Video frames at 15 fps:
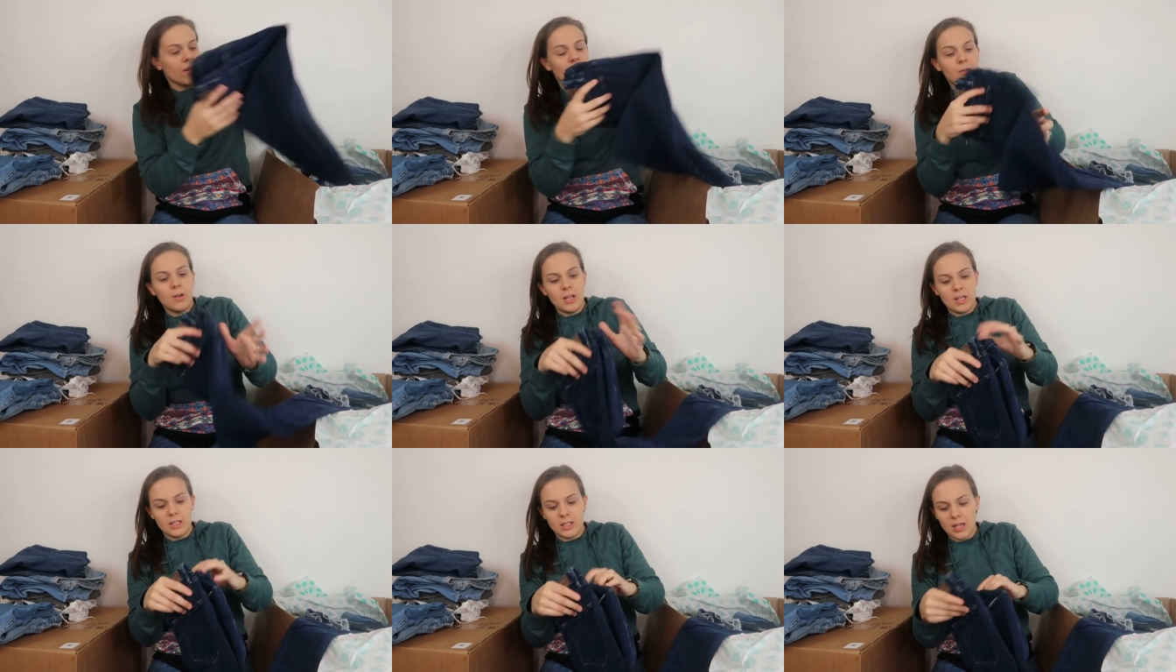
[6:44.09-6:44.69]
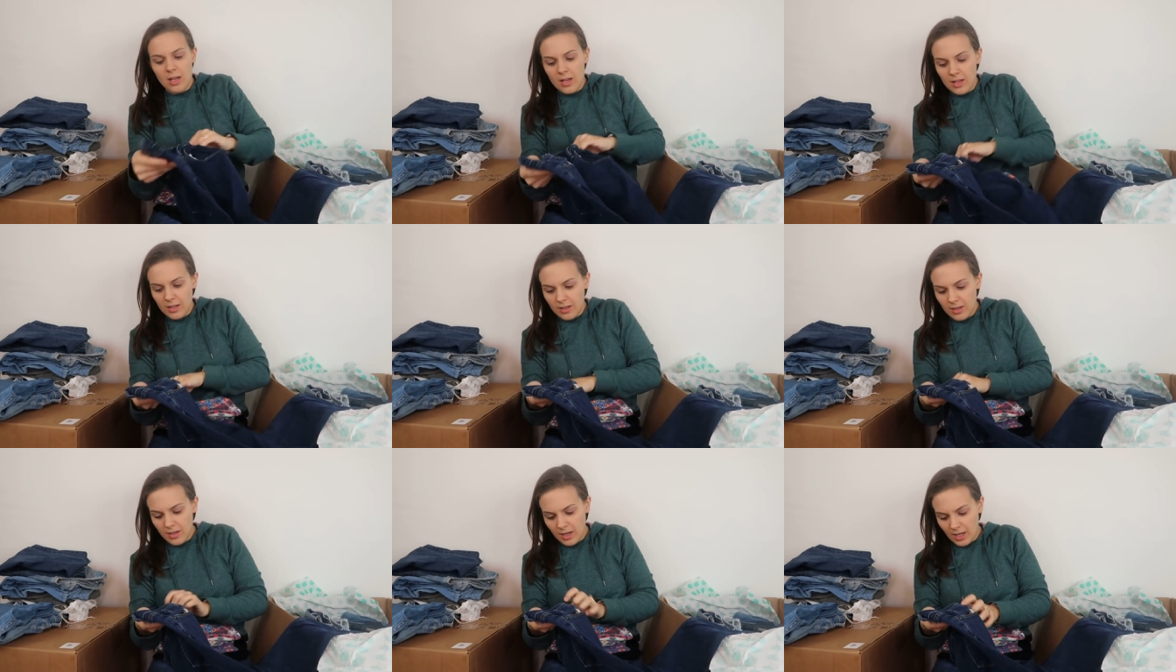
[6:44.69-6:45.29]
All right,
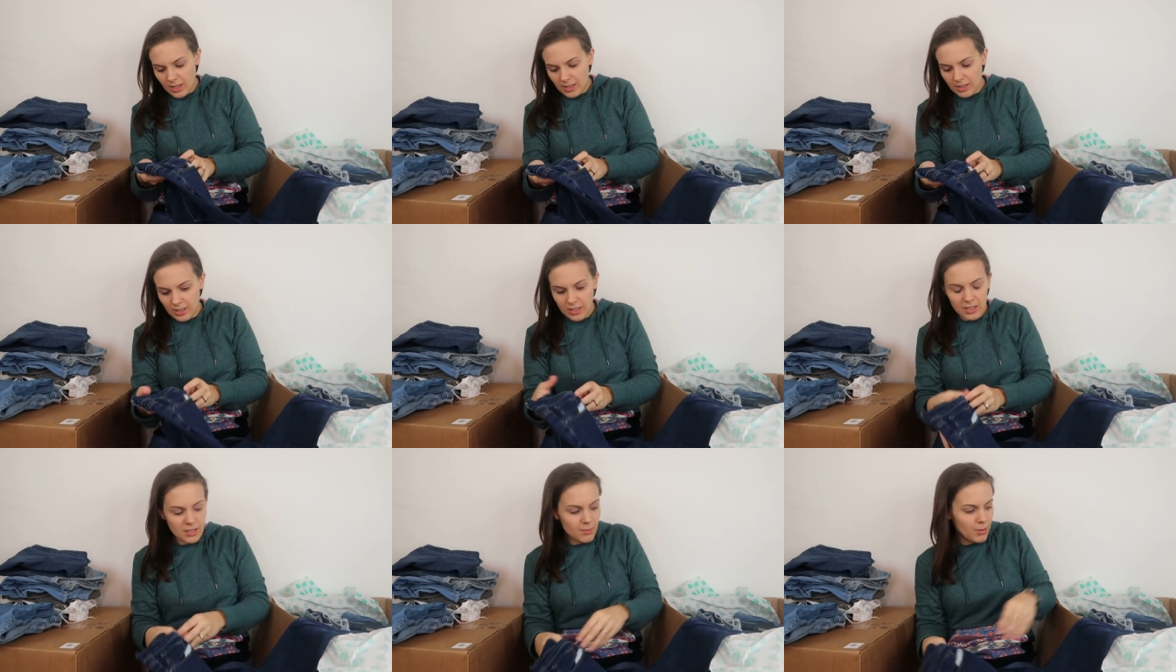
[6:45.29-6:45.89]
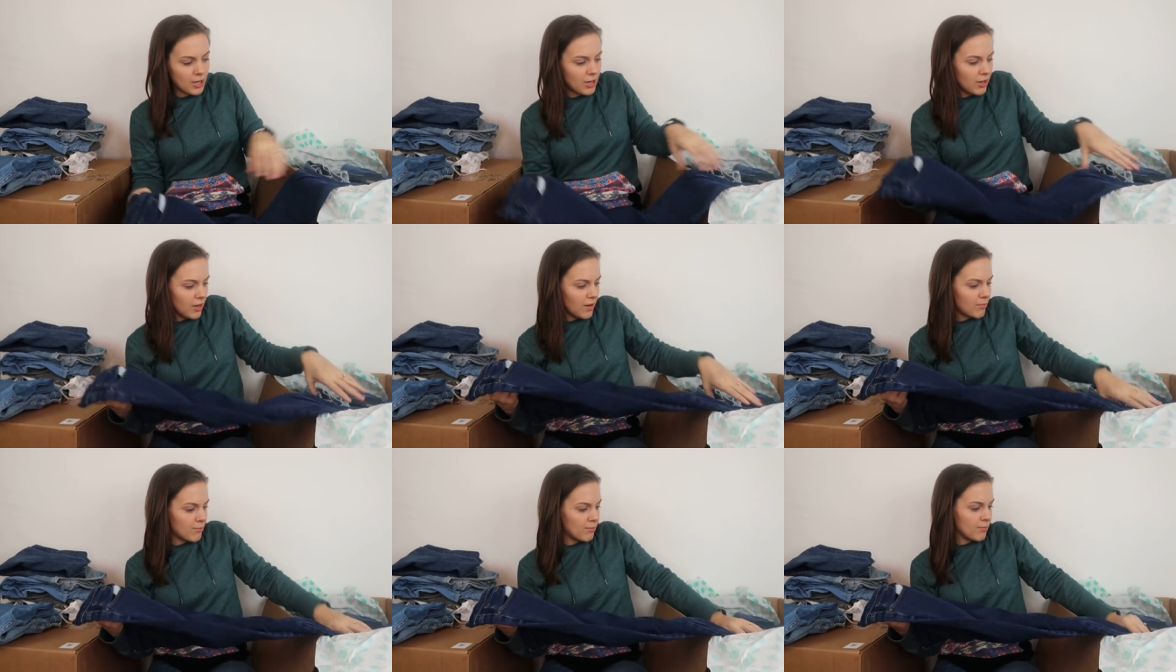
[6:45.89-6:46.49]
next is a pair
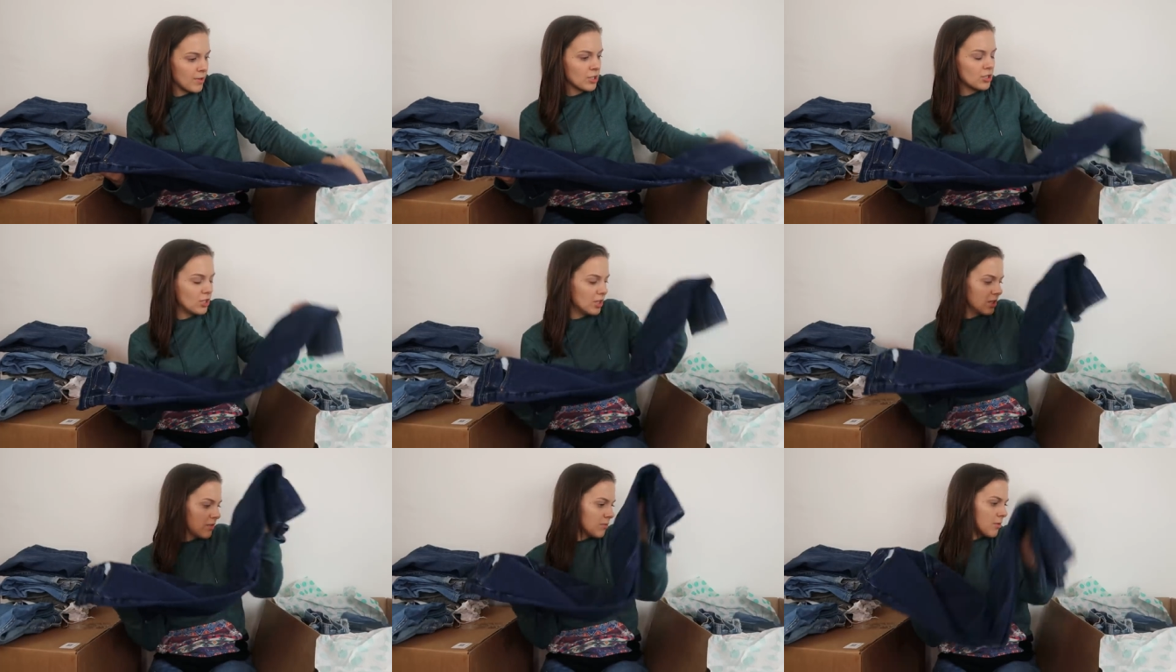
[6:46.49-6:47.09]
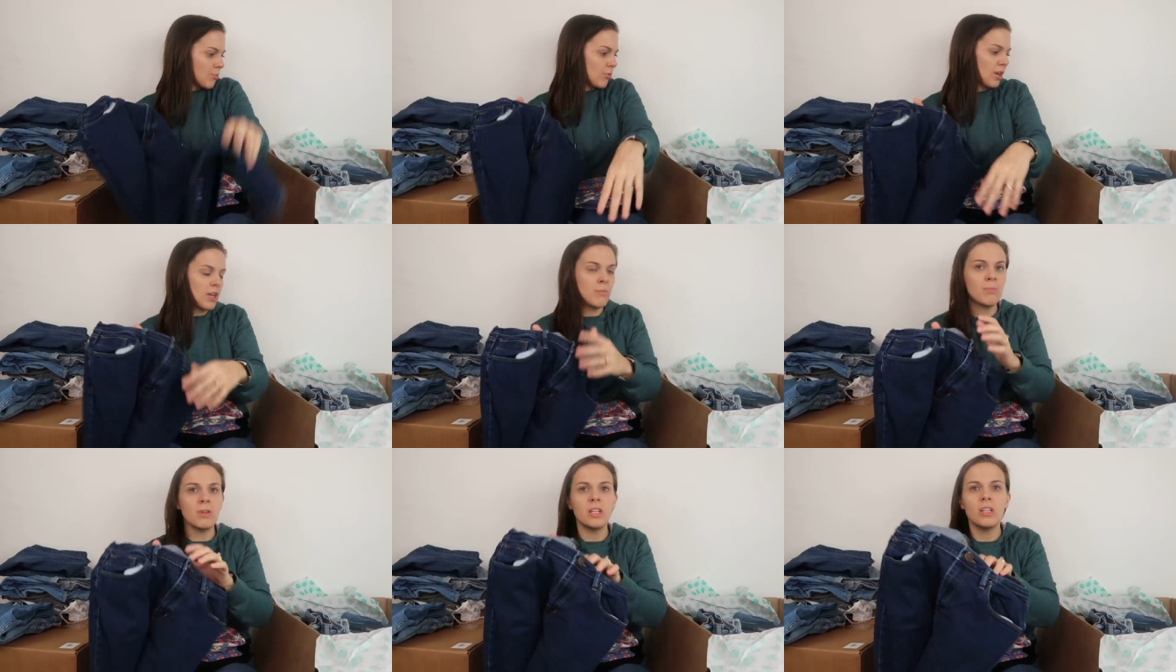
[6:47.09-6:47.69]
of jeans from the
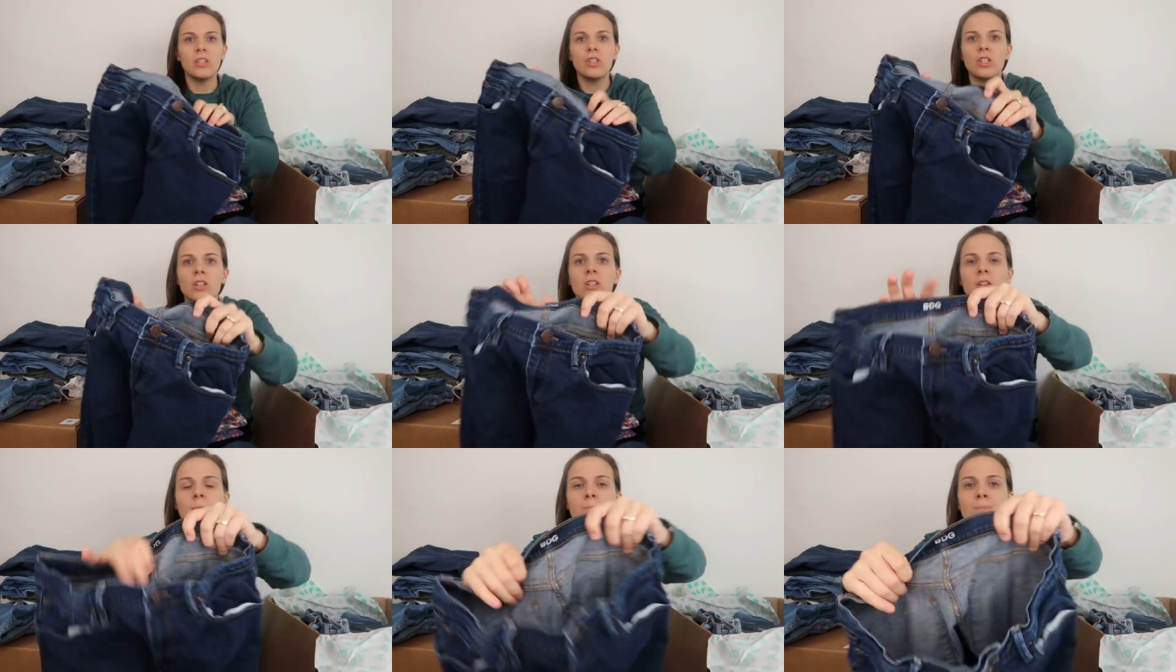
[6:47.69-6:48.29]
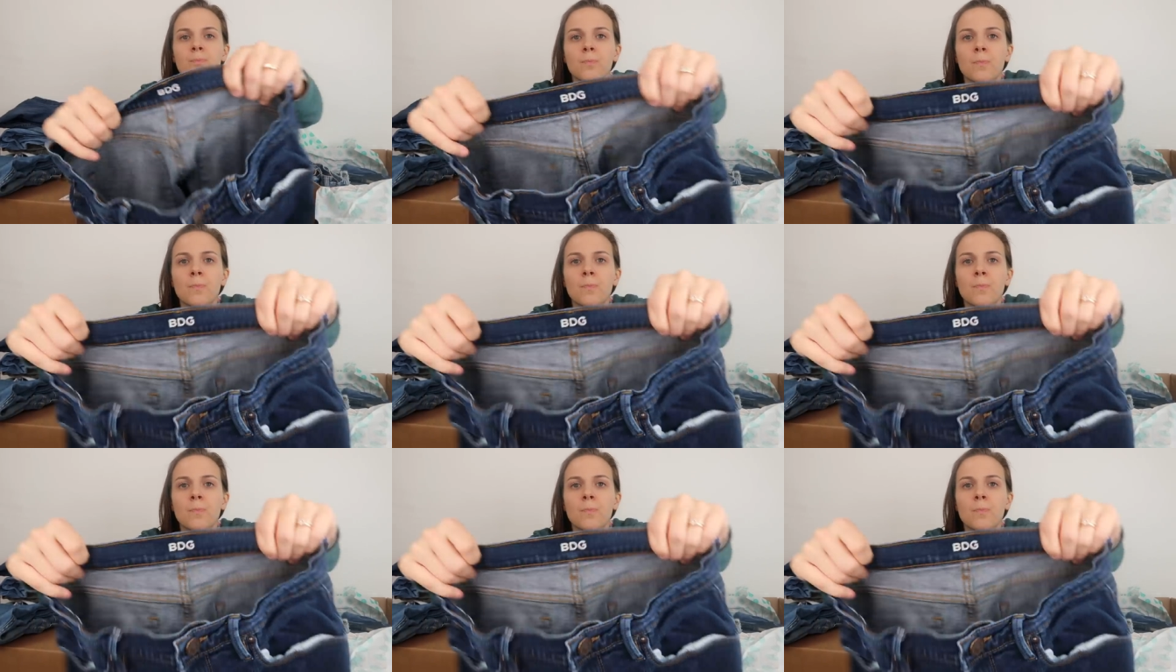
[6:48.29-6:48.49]
brand BDG.